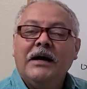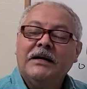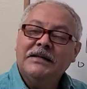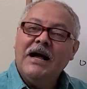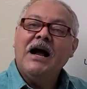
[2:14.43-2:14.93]

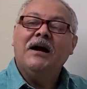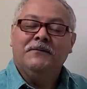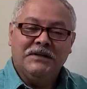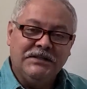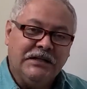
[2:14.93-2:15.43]
at
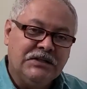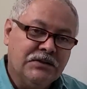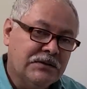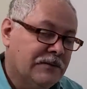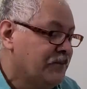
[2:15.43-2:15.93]
100
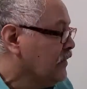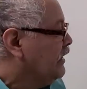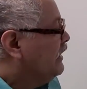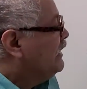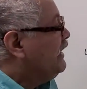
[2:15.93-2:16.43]
Celsius.
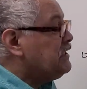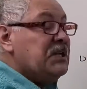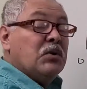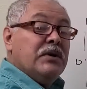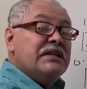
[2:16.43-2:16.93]
Let's
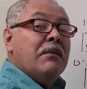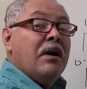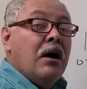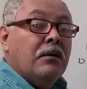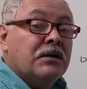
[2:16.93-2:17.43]
increase the
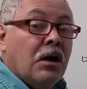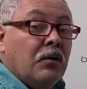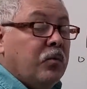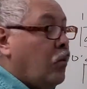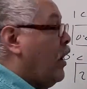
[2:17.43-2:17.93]
amount
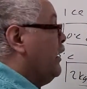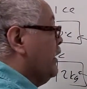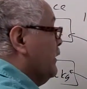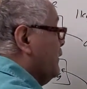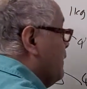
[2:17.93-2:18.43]
of
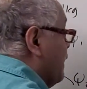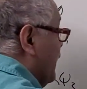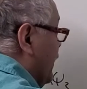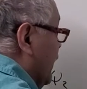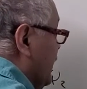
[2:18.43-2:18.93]
water.
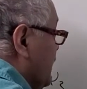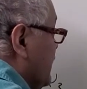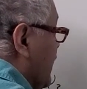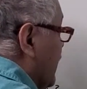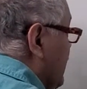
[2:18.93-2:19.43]
In this
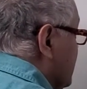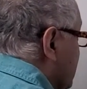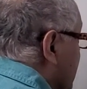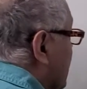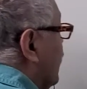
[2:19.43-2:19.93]

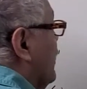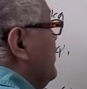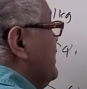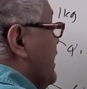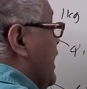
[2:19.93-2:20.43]
case, one
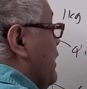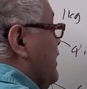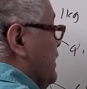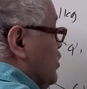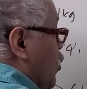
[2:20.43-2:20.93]
more time,
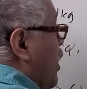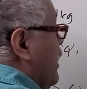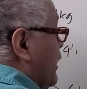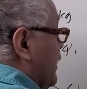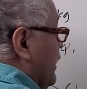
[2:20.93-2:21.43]
is
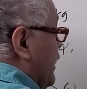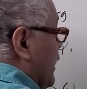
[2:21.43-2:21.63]
water